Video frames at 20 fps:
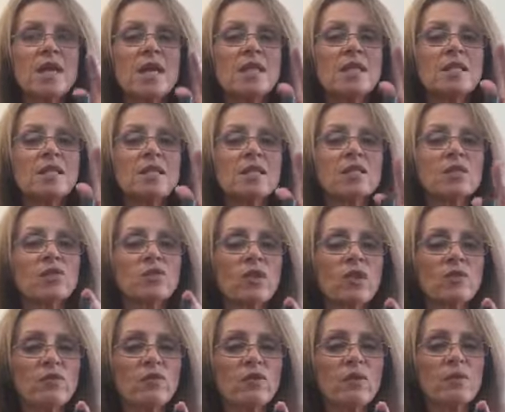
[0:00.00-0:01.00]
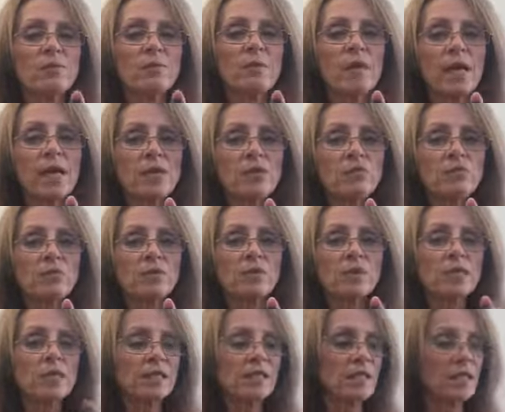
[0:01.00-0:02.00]
This is great for the bathroom
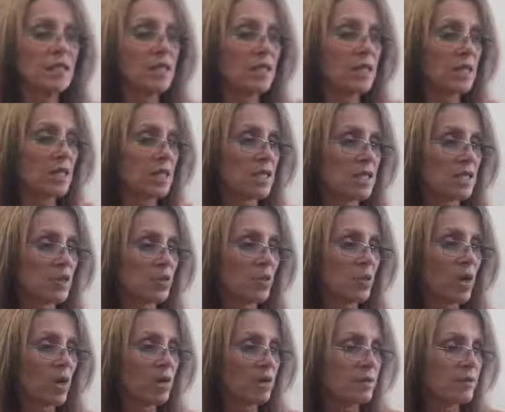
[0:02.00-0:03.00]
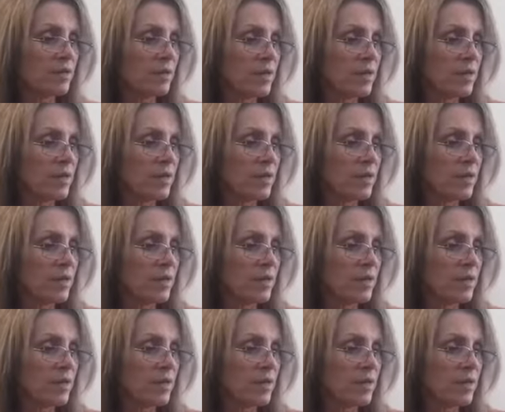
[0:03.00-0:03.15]
cleaning as well.